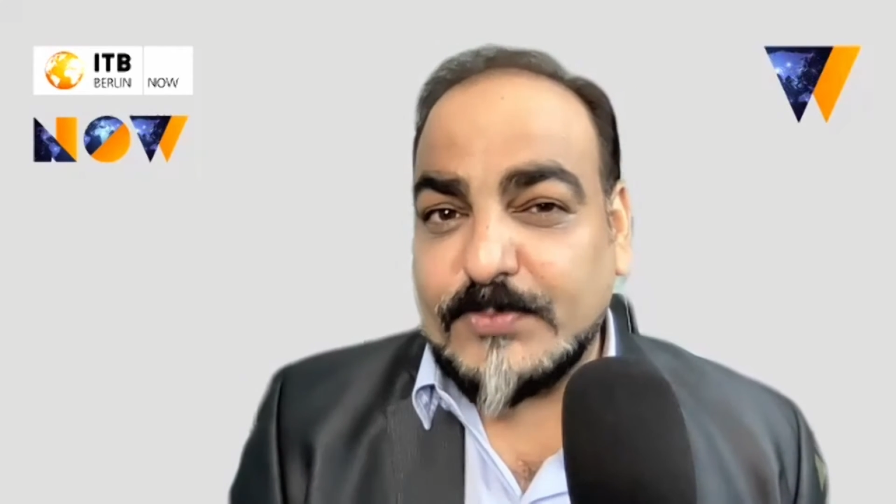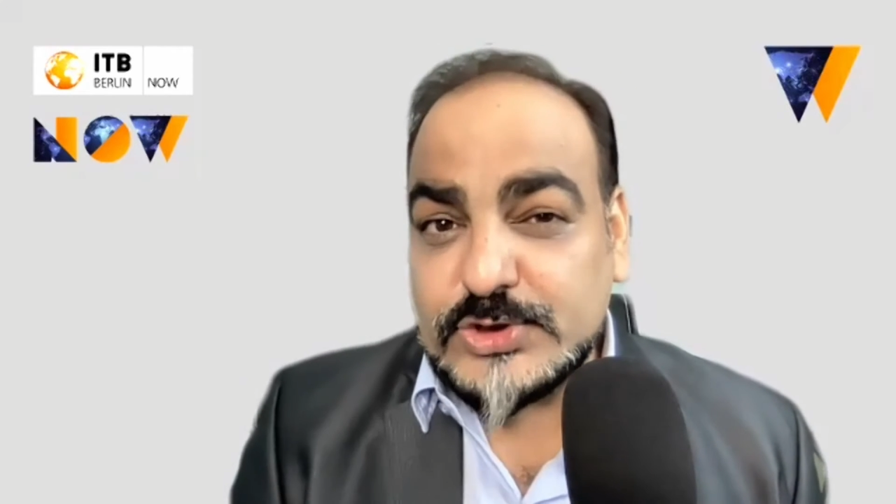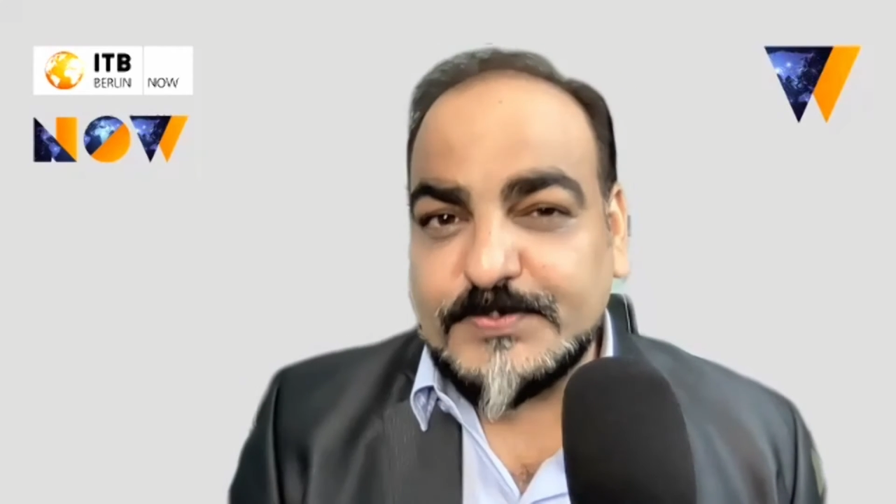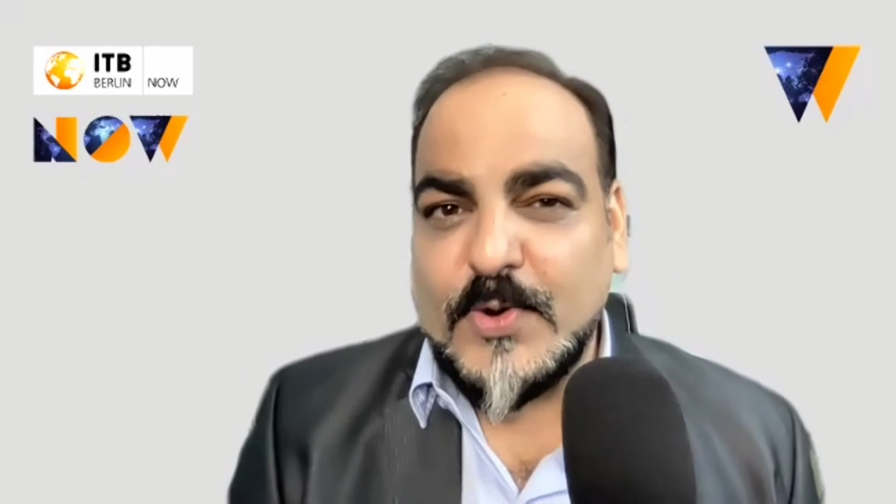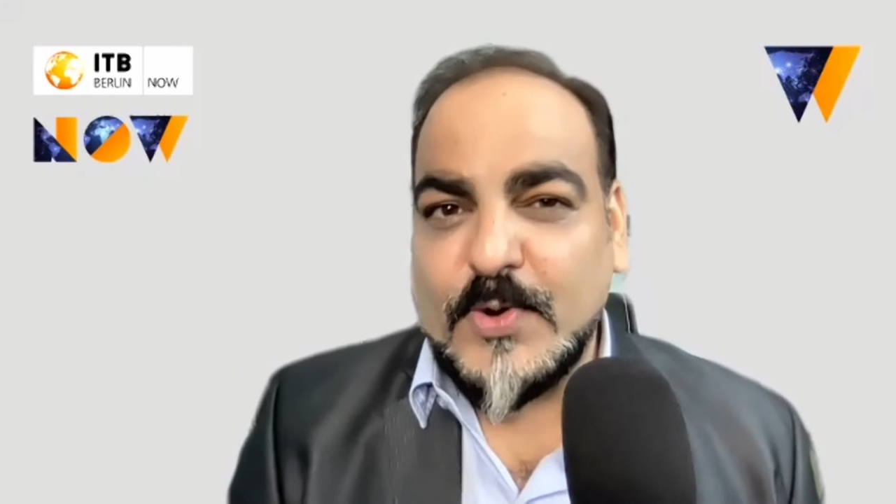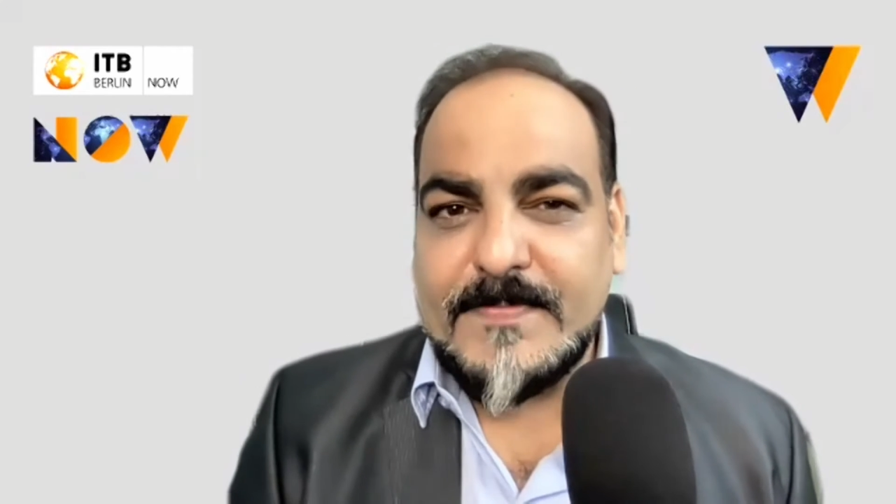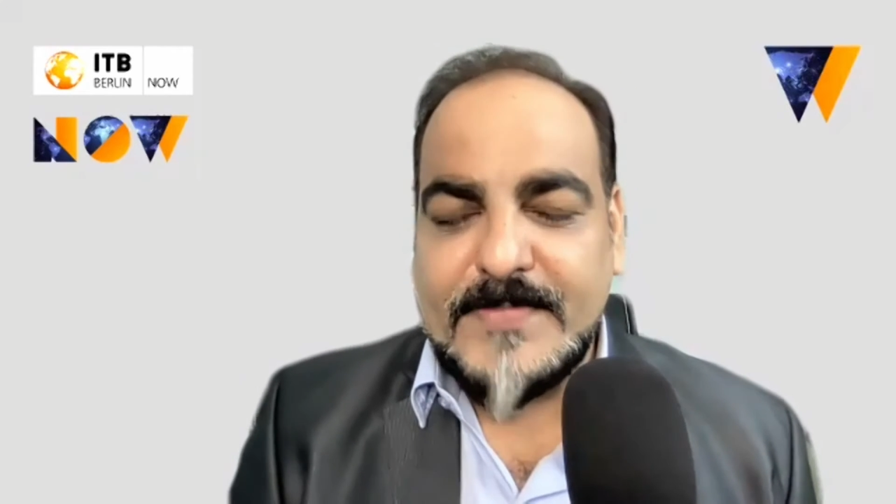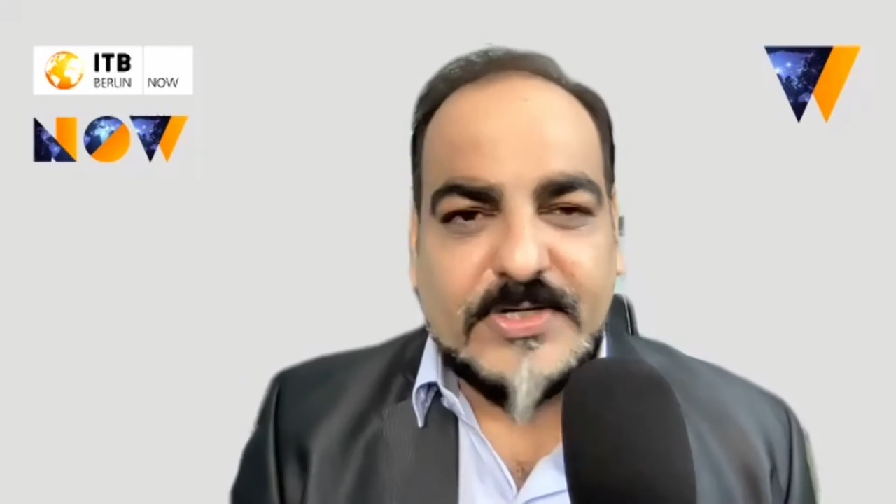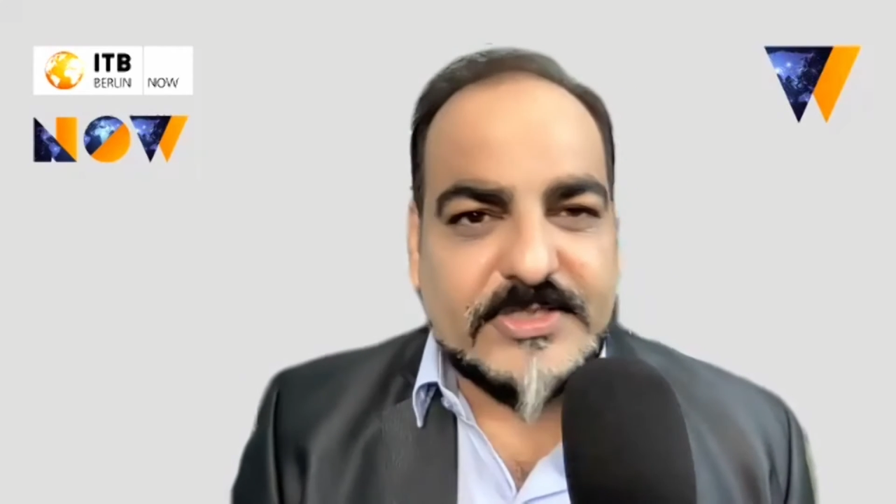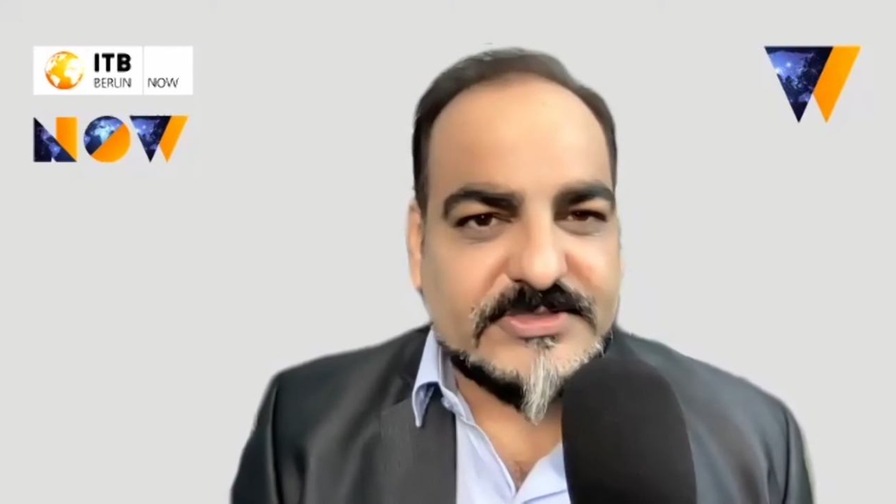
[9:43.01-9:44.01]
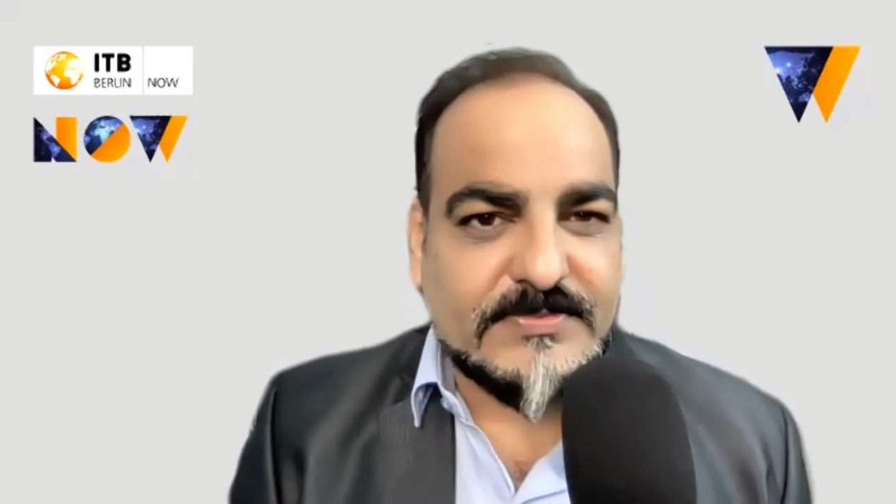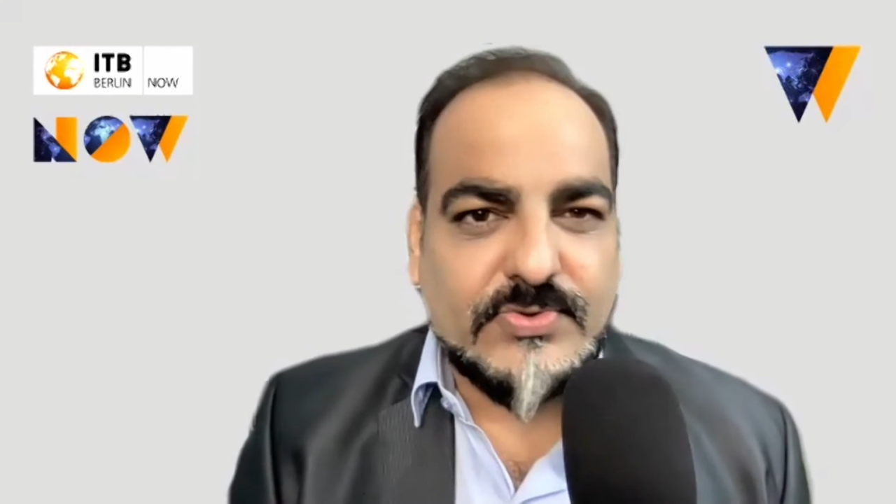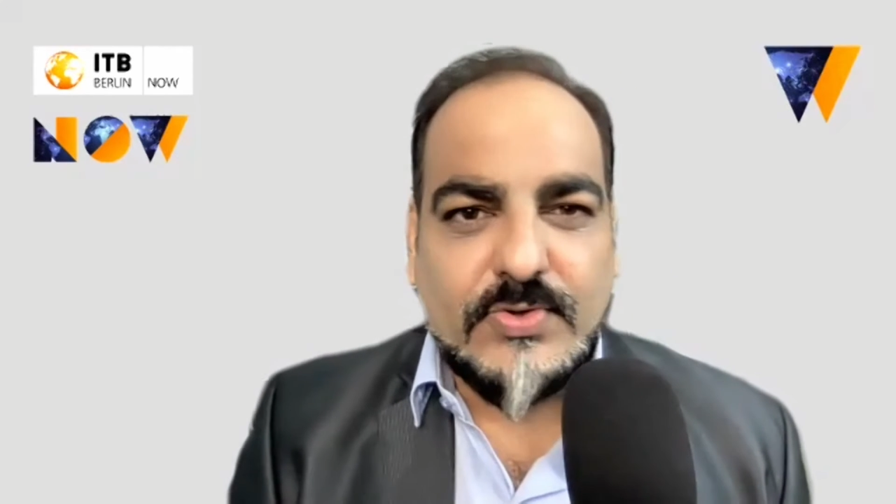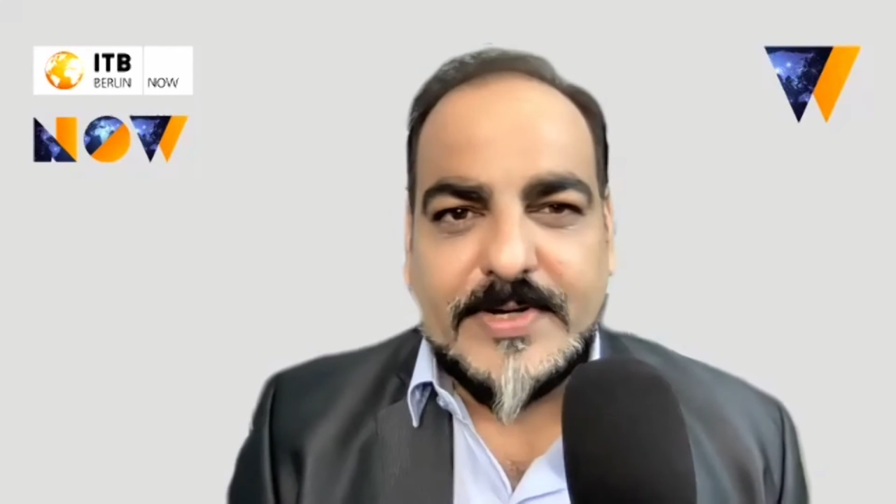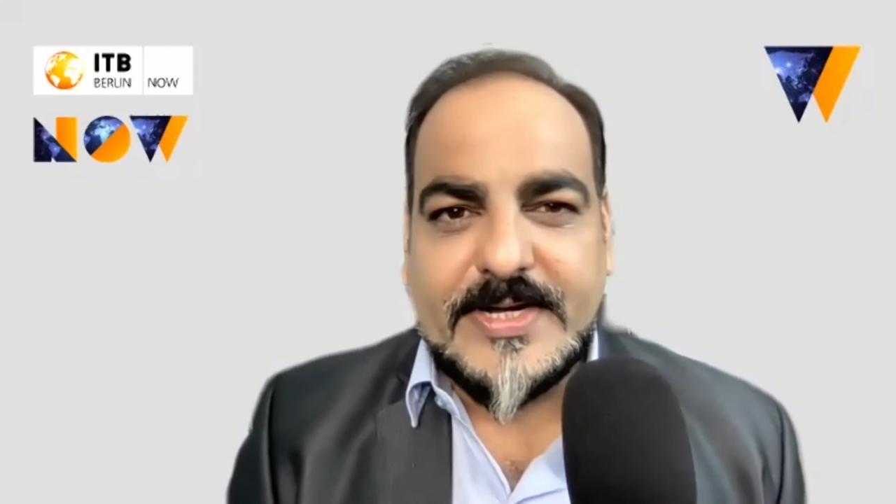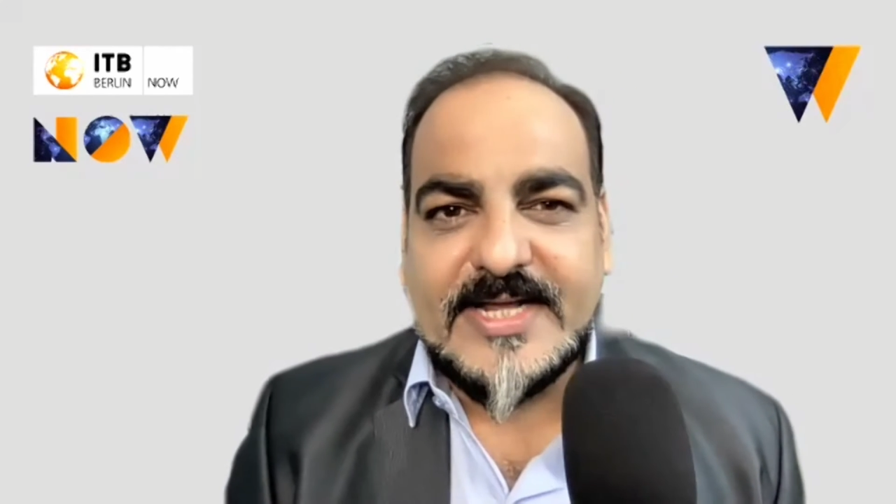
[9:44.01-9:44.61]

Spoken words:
postponed because of COVID.